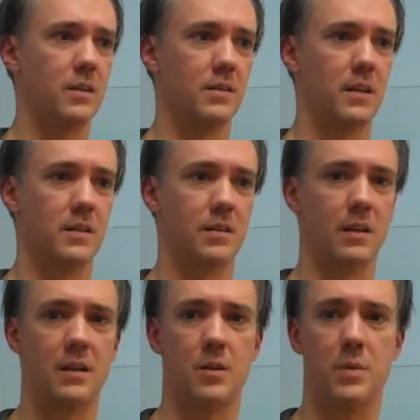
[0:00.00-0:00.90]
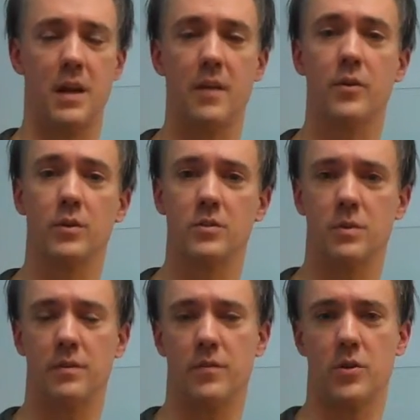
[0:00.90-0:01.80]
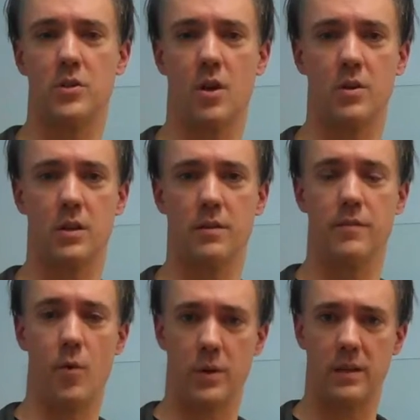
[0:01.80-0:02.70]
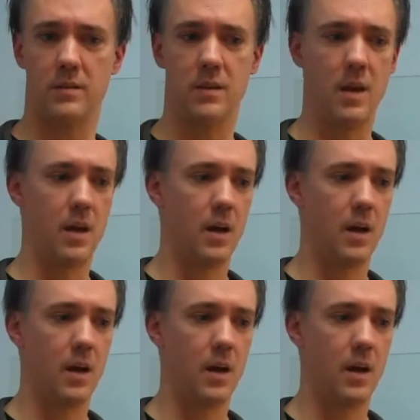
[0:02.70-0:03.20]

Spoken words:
and a lot of the behavioralists when it first started in the 40s.